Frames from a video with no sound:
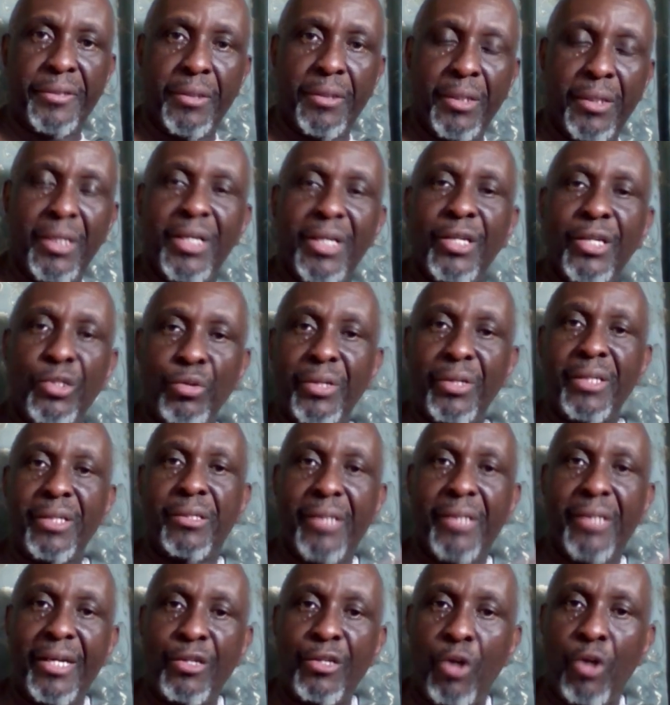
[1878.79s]
So the third
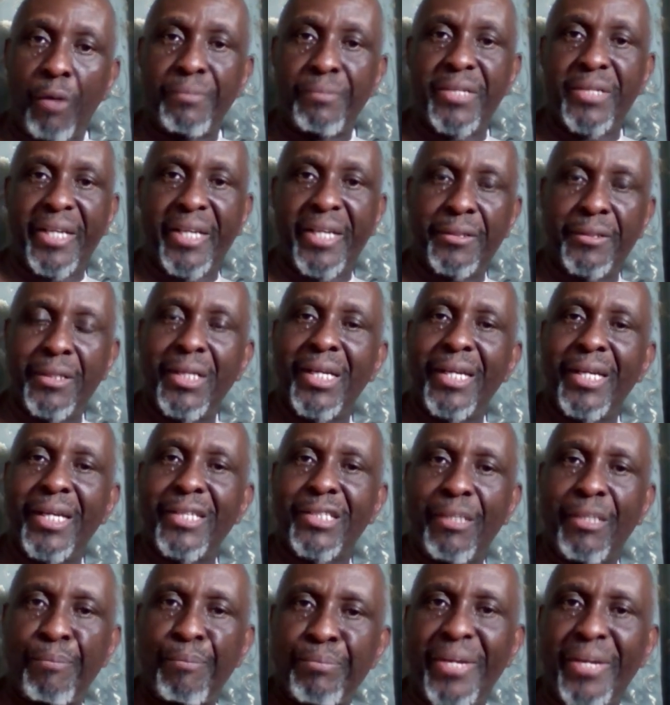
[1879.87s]
object is the
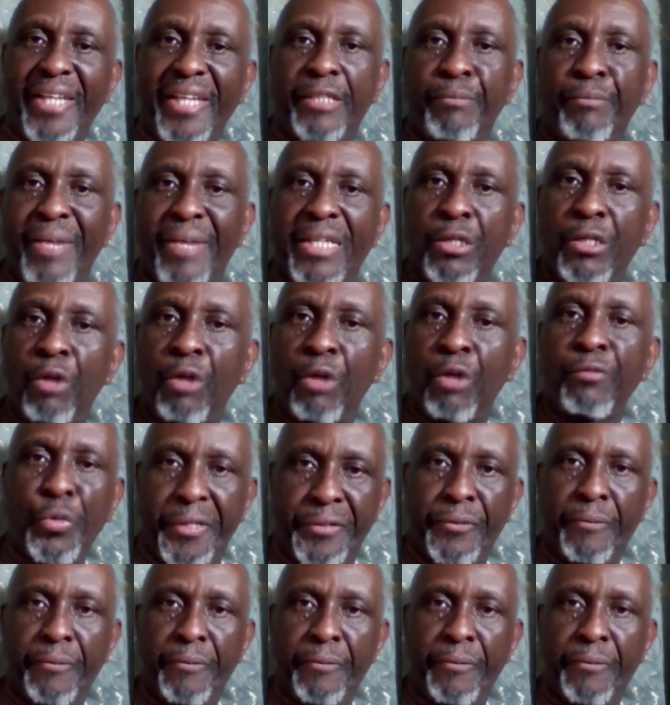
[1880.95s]
placement of orders.